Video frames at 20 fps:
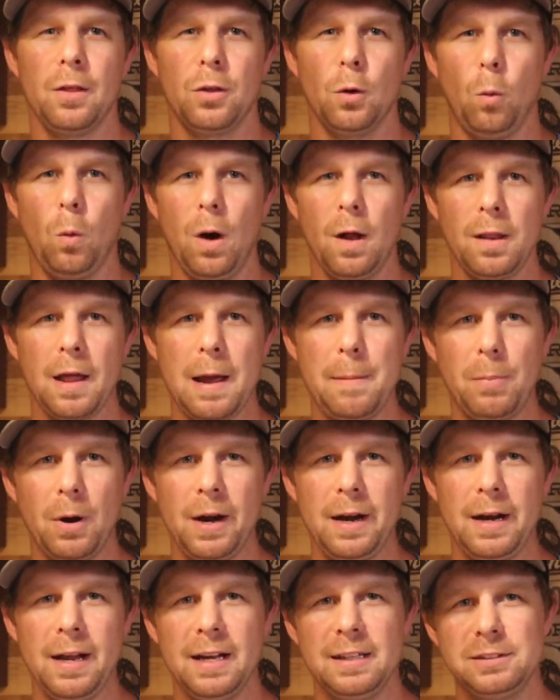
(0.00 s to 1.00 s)
The walleye
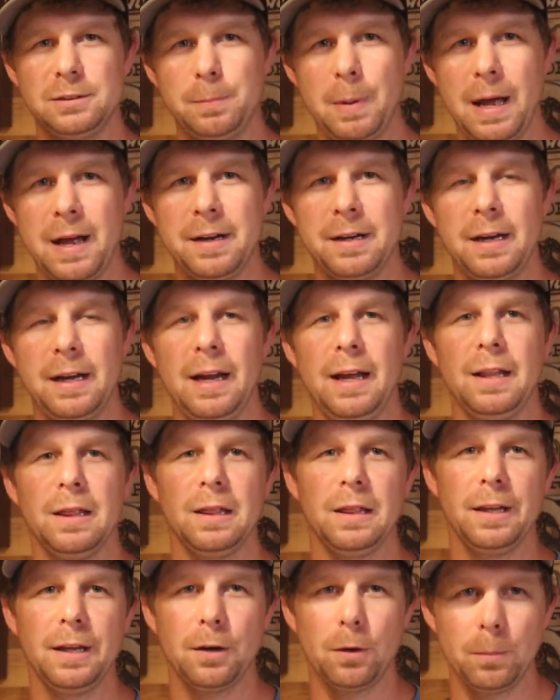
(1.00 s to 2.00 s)
bite has been a
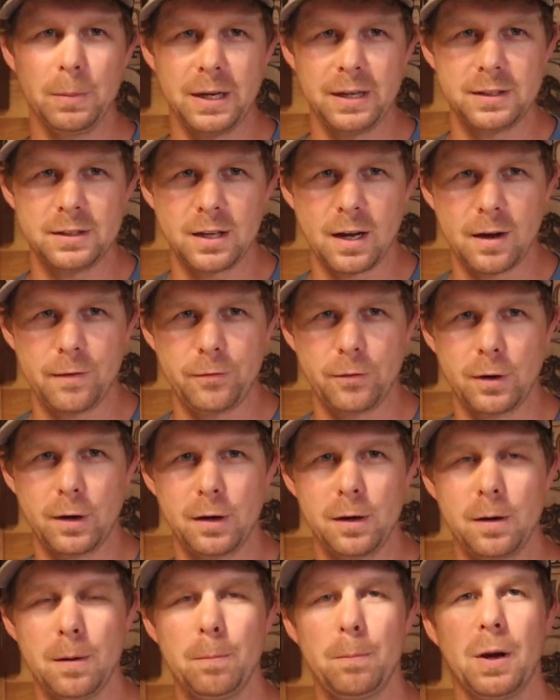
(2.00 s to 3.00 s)
little bit
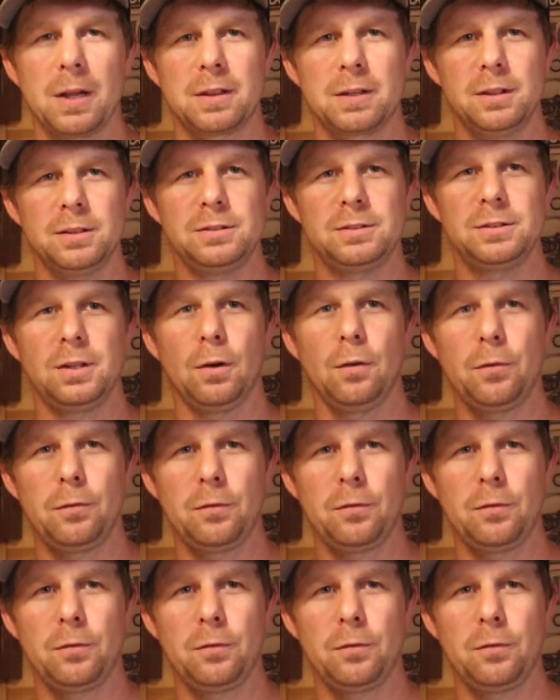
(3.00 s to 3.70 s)
tougher, but they're still